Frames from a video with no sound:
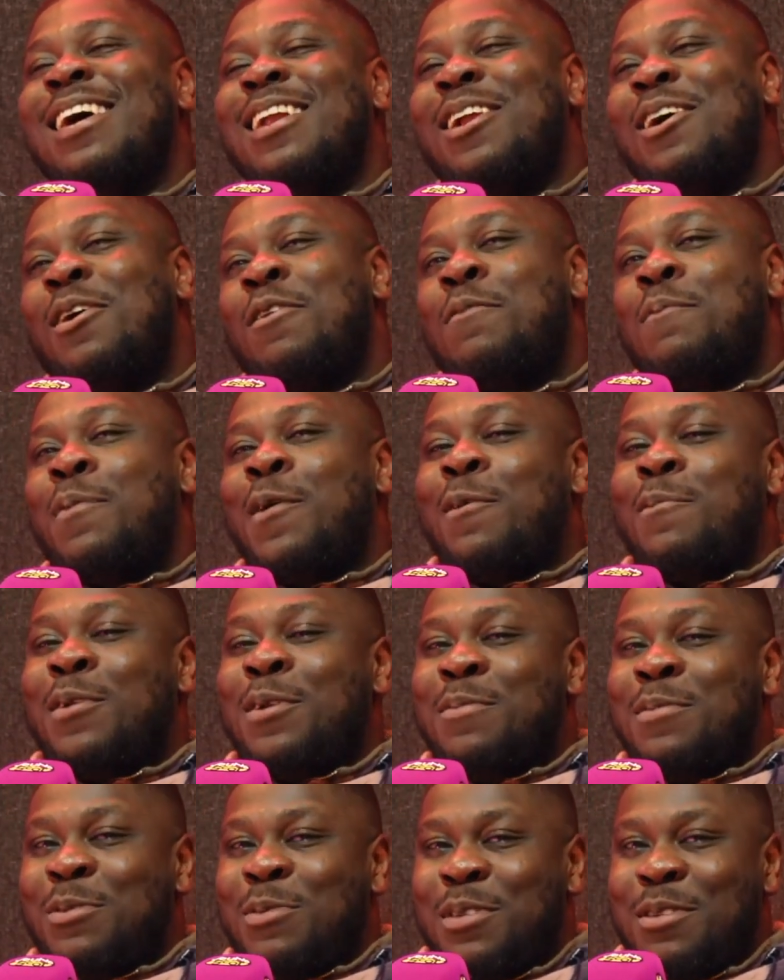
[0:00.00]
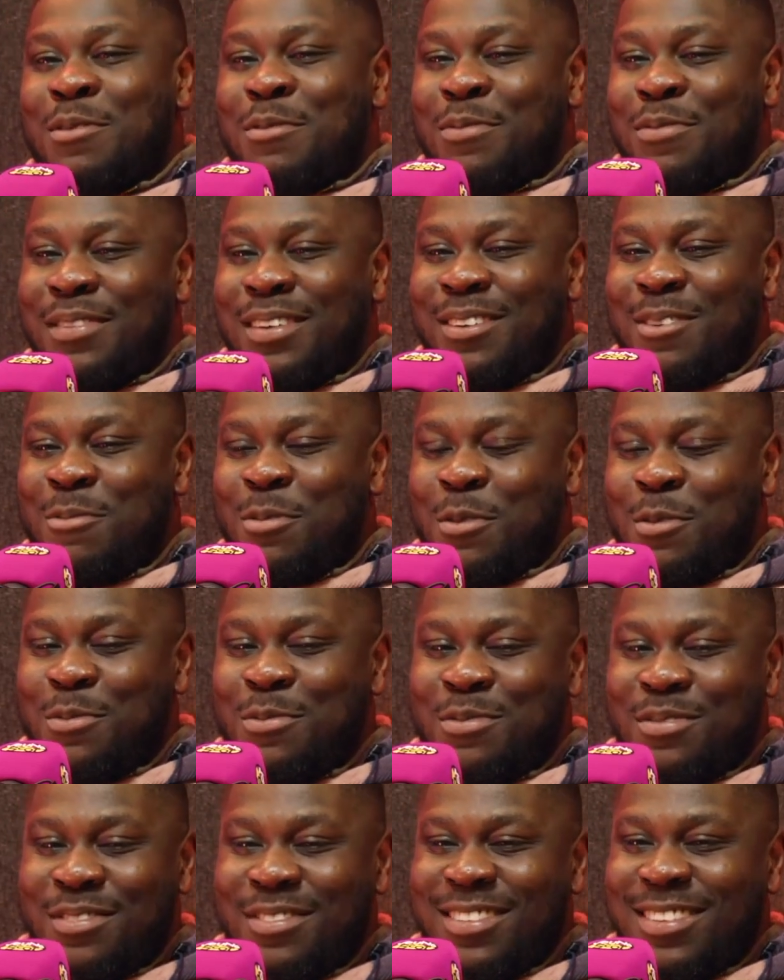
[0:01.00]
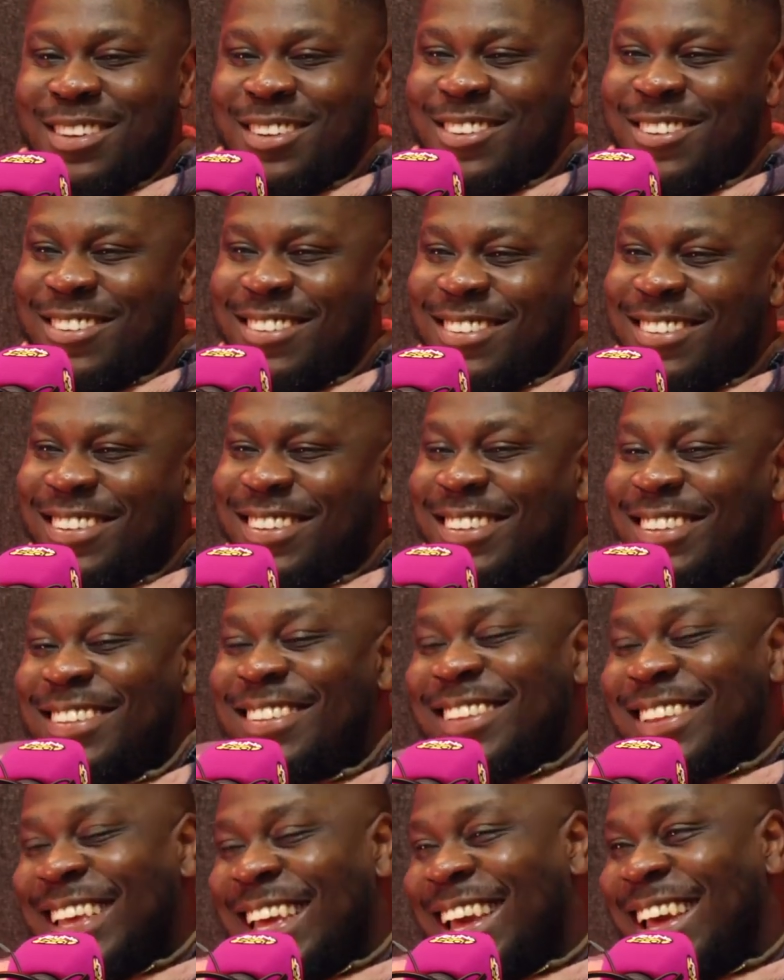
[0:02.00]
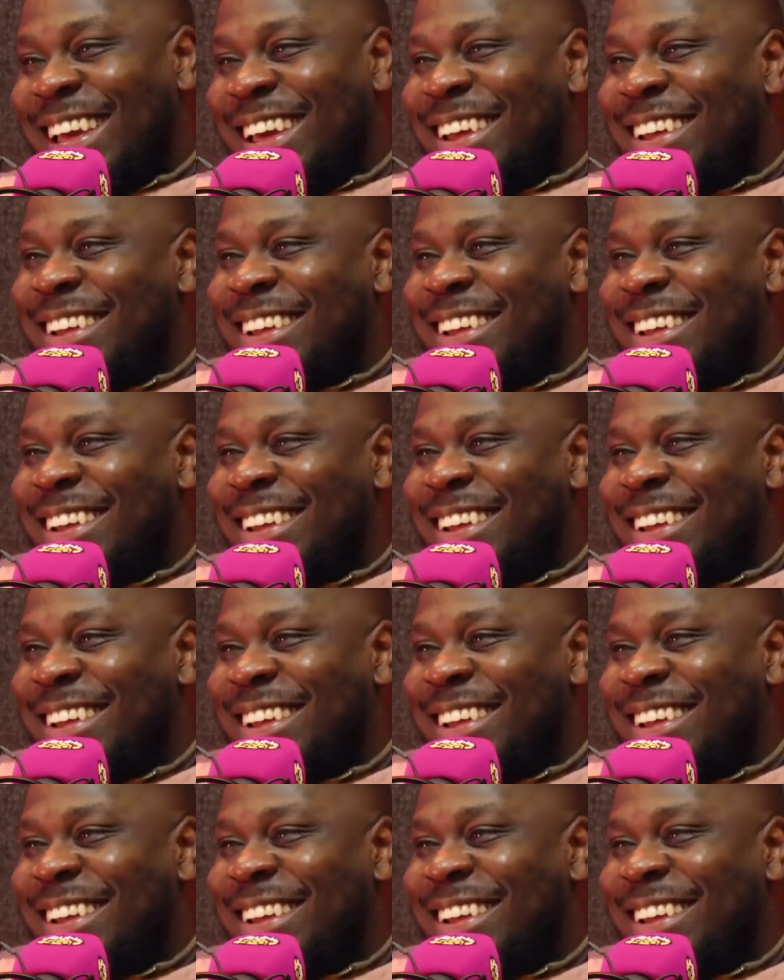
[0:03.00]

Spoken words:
A lot of problems with you know, yeah.